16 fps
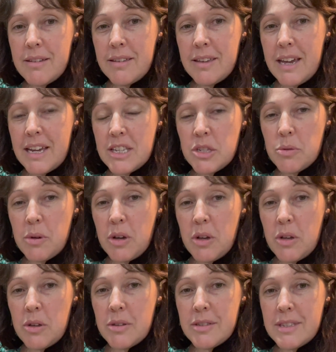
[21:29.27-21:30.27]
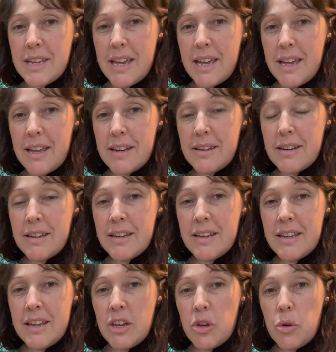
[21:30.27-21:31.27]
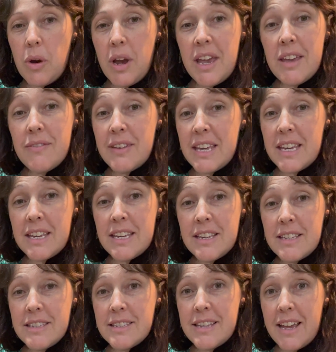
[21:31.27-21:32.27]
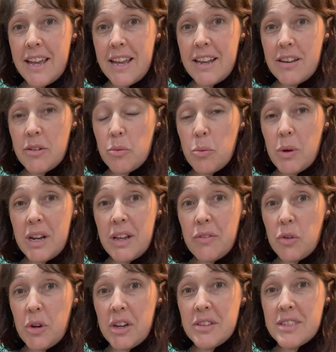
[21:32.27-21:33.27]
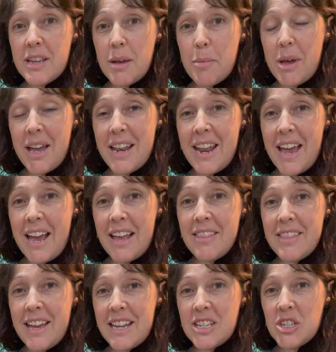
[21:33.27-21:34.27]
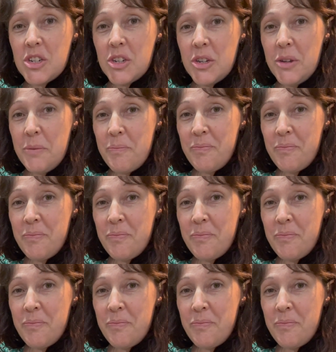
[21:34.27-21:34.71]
casseroles and gravies and whatever else I might add that to.